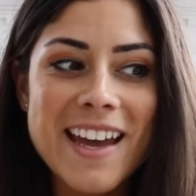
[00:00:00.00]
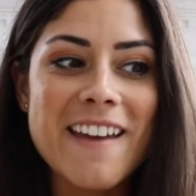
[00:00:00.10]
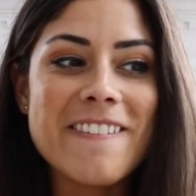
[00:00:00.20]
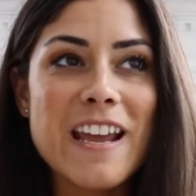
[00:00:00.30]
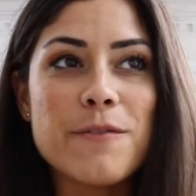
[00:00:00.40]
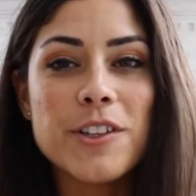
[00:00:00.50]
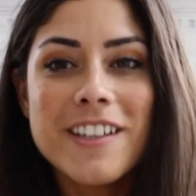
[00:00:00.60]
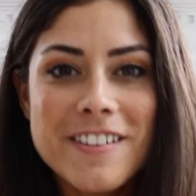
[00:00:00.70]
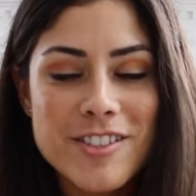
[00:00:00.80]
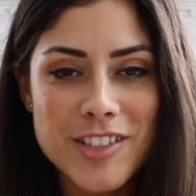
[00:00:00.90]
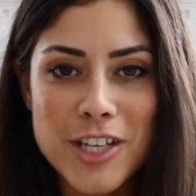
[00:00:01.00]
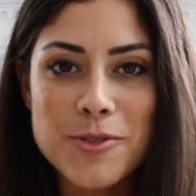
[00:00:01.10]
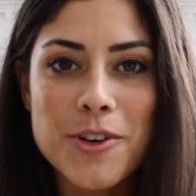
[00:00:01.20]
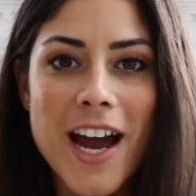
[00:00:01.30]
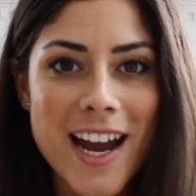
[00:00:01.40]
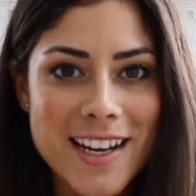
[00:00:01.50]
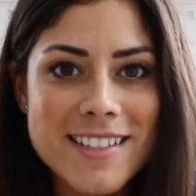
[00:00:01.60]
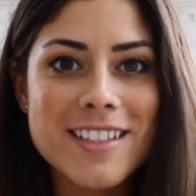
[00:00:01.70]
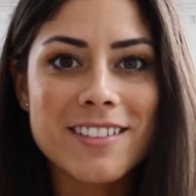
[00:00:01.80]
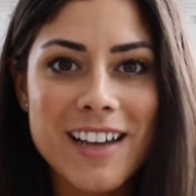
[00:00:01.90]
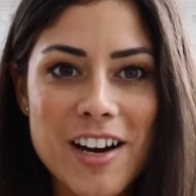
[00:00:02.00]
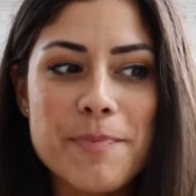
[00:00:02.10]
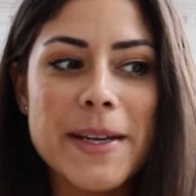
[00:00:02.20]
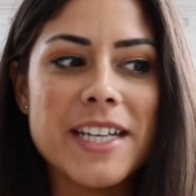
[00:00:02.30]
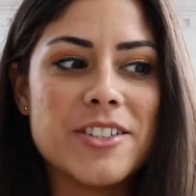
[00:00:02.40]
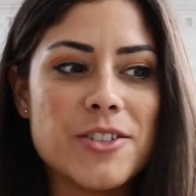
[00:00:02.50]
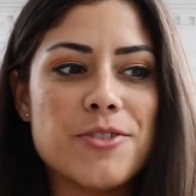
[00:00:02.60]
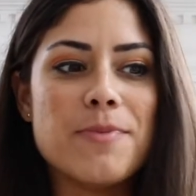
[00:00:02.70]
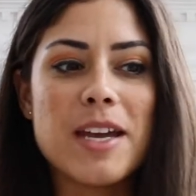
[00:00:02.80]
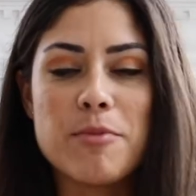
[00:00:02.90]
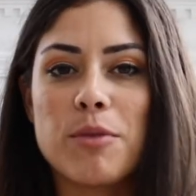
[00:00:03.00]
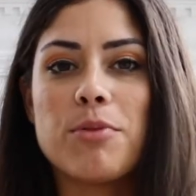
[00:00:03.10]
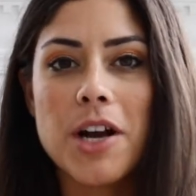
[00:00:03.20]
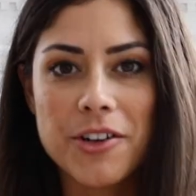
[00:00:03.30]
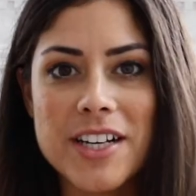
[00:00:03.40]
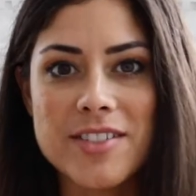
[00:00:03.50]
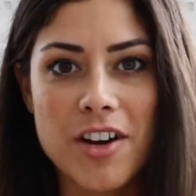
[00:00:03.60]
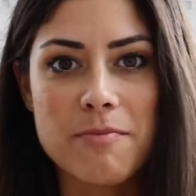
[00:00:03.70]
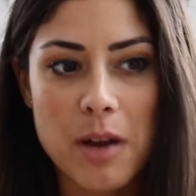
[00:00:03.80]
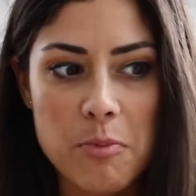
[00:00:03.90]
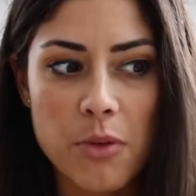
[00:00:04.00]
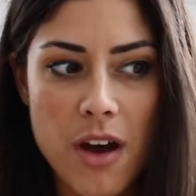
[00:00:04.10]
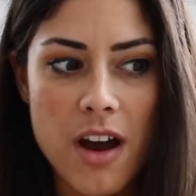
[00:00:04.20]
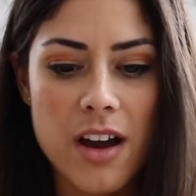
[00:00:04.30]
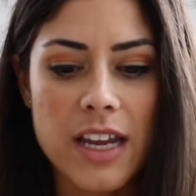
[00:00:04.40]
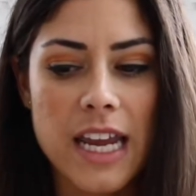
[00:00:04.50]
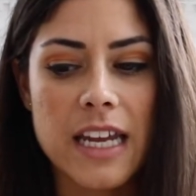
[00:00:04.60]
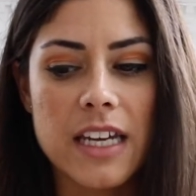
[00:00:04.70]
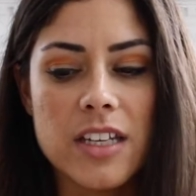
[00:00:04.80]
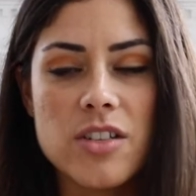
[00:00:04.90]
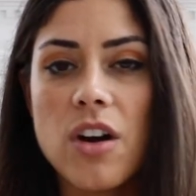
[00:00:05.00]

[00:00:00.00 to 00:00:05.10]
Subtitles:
And thankfully, this schedule has allowed me to make more progress on my blog and